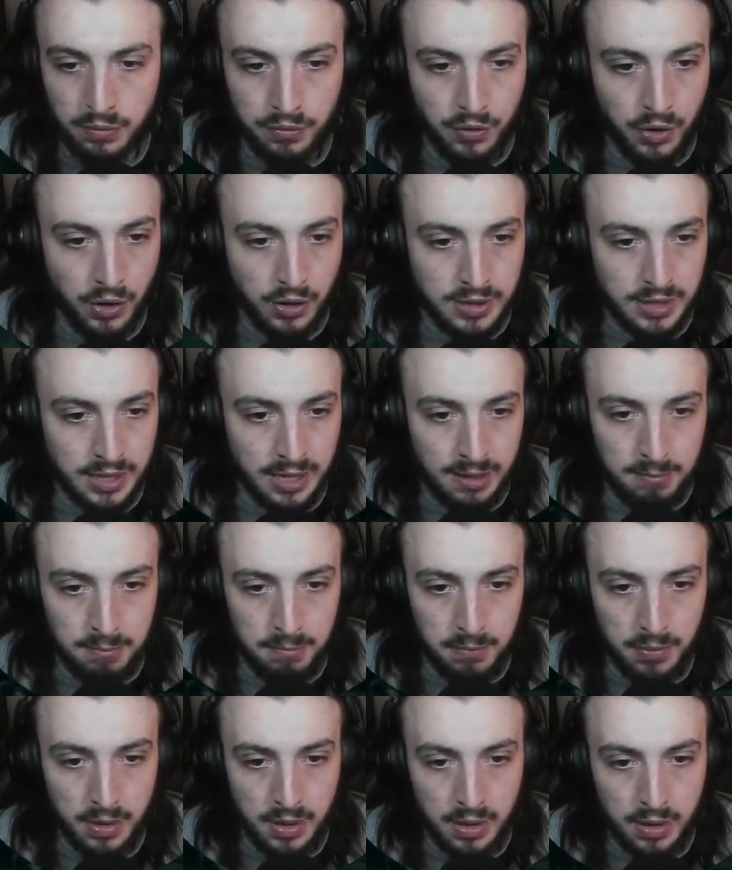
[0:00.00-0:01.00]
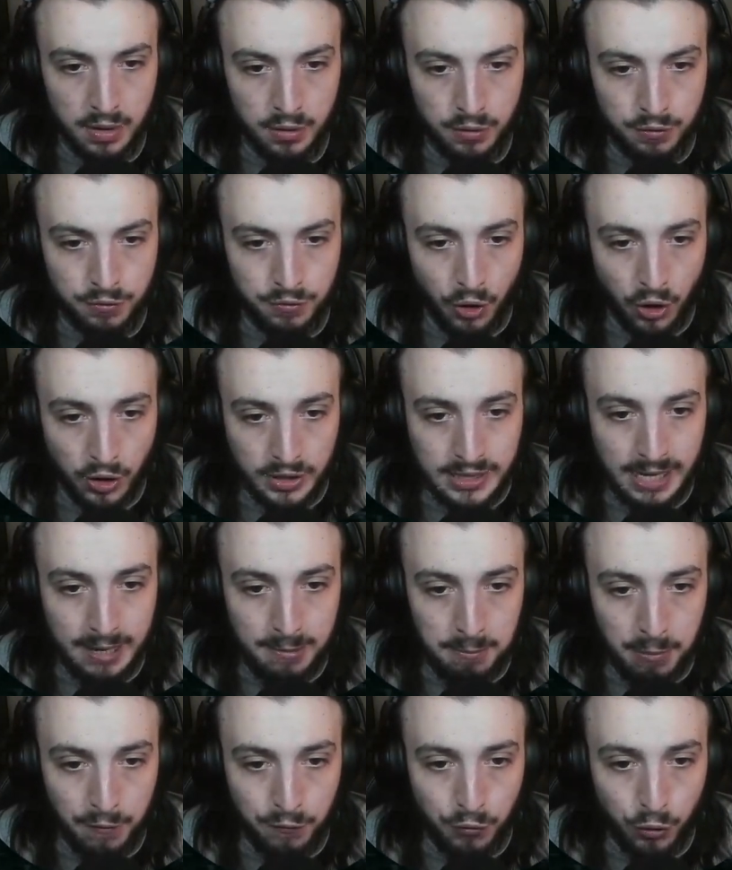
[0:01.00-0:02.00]
fight him Fight
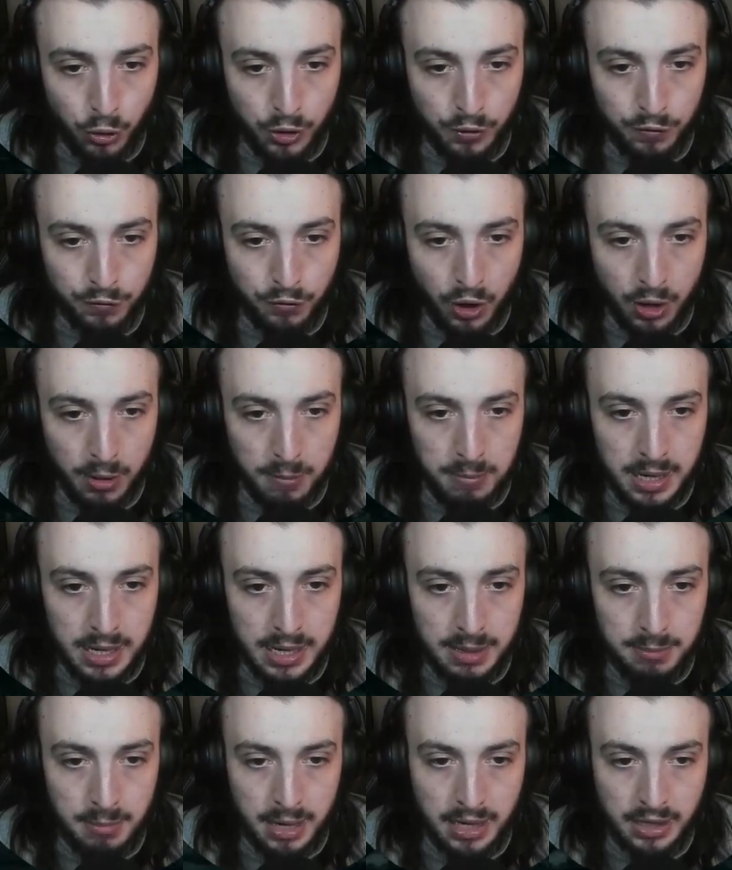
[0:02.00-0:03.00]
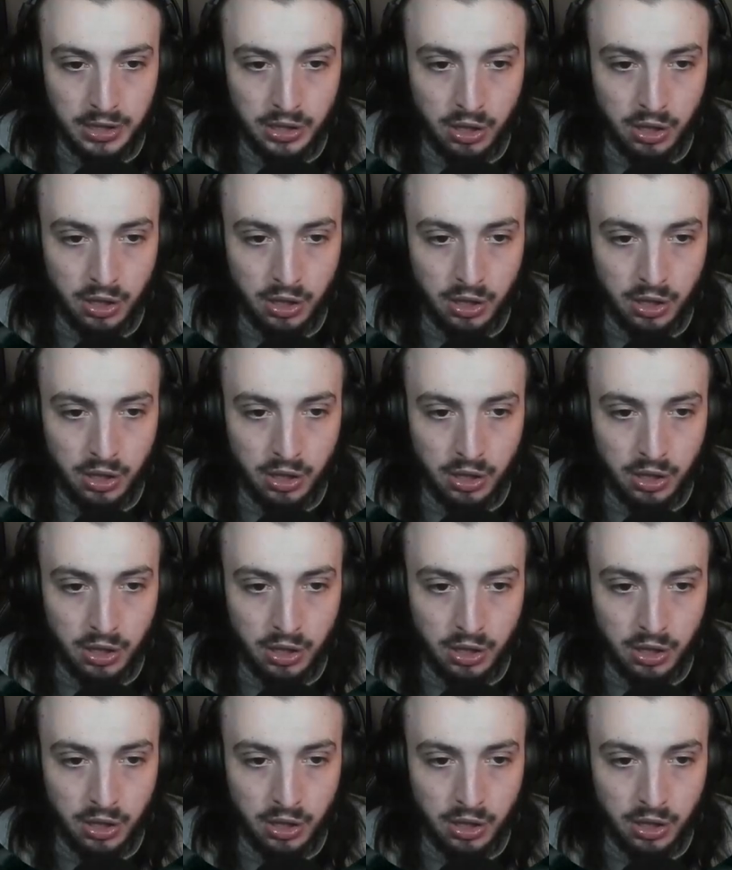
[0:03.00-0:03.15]
him before you fight me, man.